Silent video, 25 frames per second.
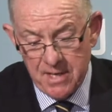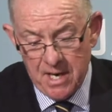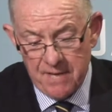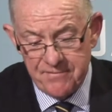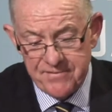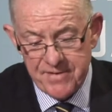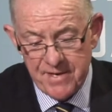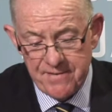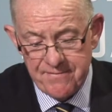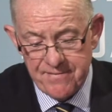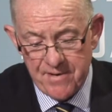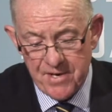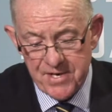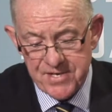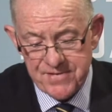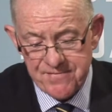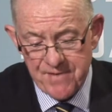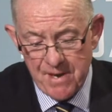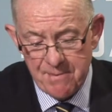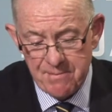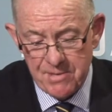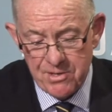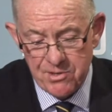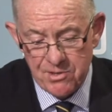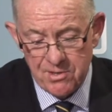diverse
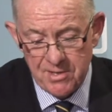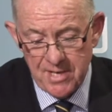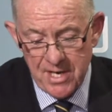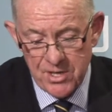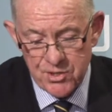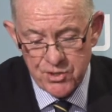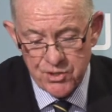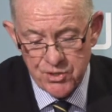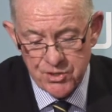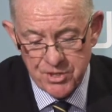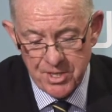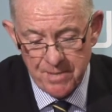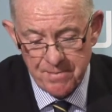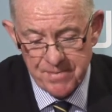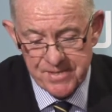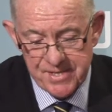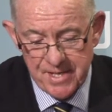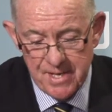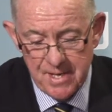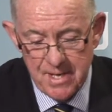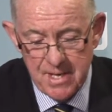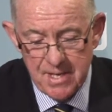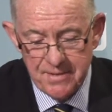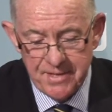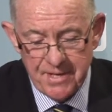family relationships
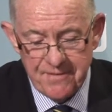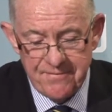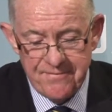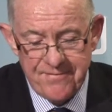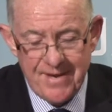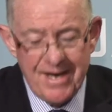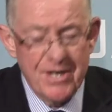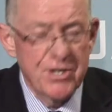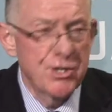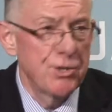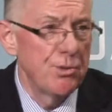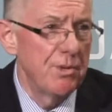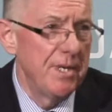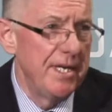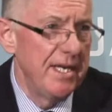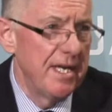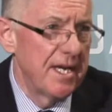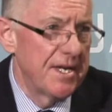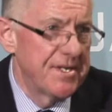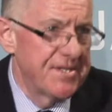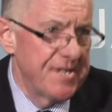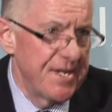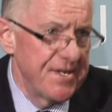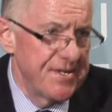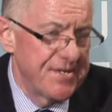that factually
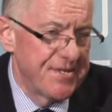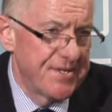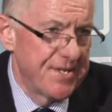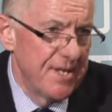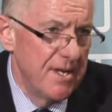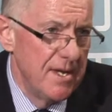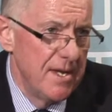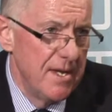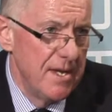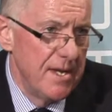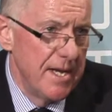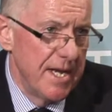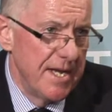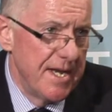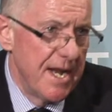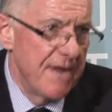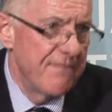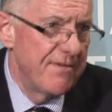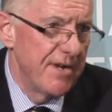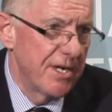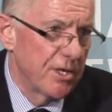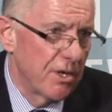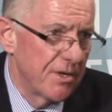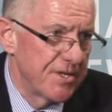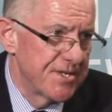exist in
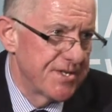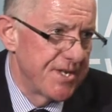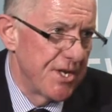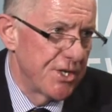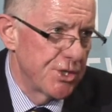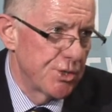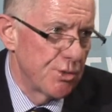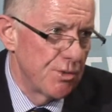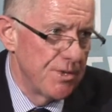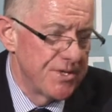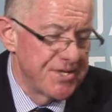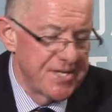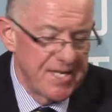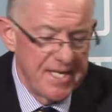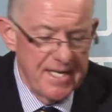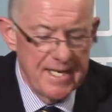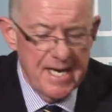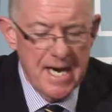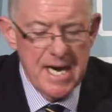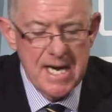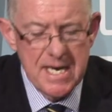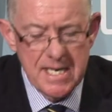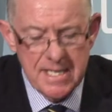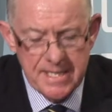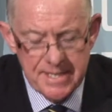every constituency in
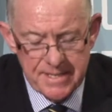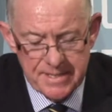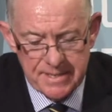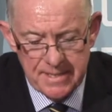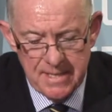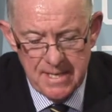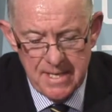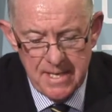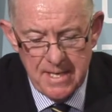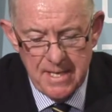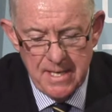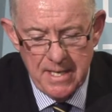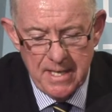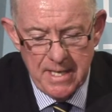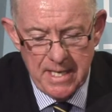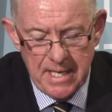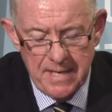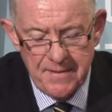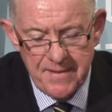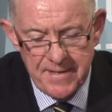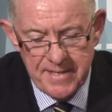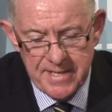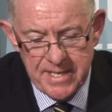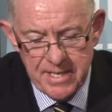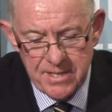Ireland in
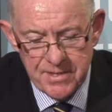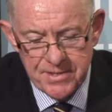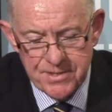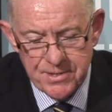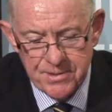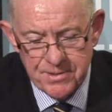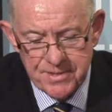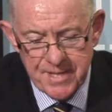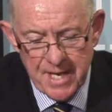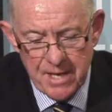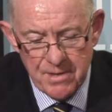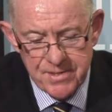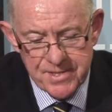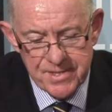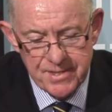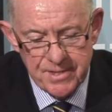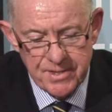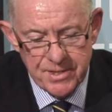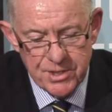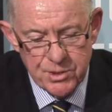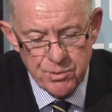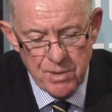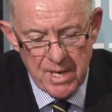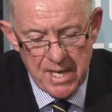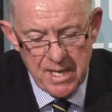the year
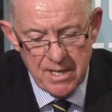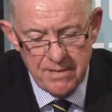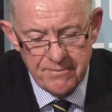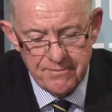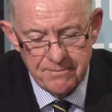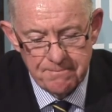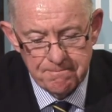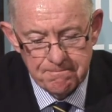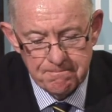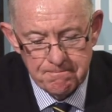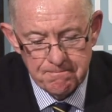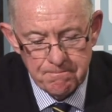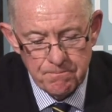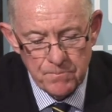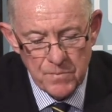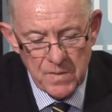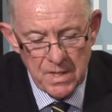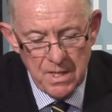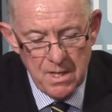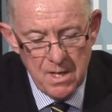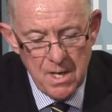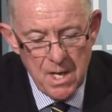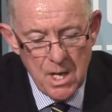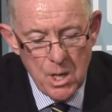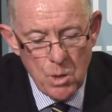2012.
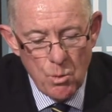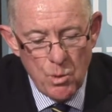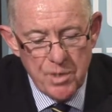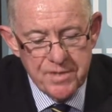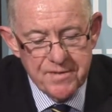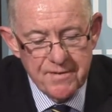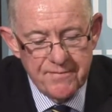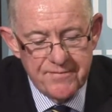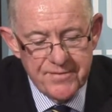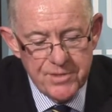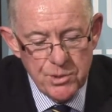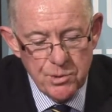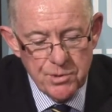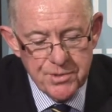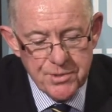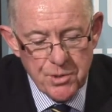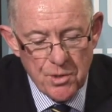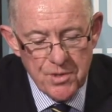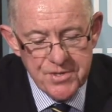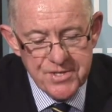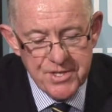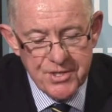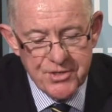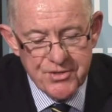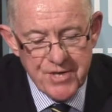With a view
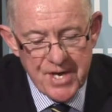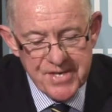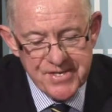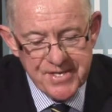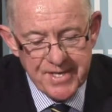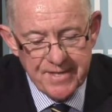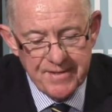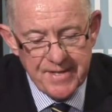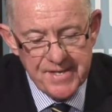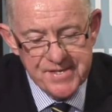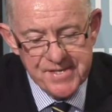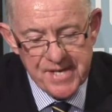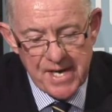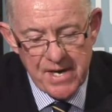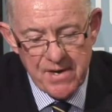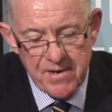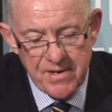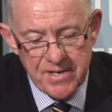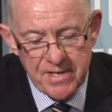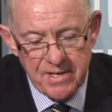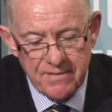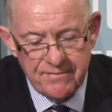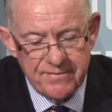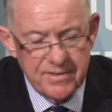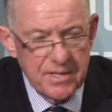towards addressing this
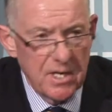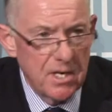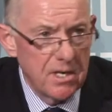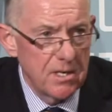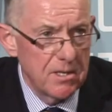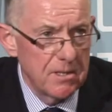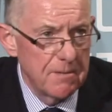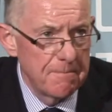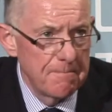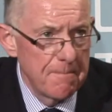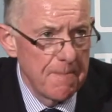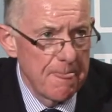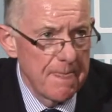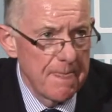area of law,